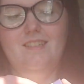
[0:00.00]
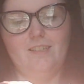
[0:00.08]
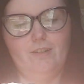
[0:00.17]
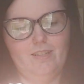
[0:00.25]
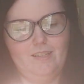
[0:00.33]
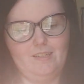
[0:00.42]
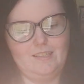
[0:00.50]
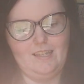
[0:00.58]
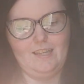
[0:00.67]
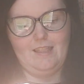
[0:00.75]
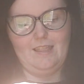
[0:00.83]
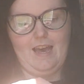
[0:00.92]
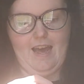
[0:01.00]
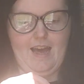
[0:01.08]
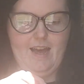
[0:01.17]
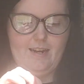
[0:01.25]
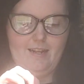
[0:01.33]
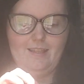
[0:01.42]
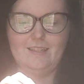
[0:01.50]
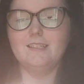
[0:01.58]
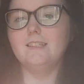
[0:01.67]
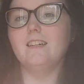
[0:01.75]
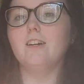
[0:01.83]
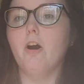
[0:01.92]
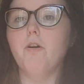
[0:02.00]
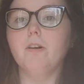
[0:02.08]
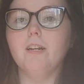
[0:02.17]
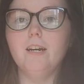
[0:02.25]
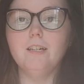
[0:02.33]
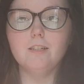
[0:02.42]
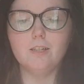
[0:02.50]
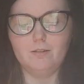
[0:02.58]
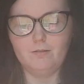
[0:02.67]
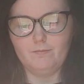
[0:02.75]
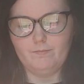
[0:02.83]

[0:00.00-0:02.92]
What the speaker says: So it looks like that, and this is in coconut.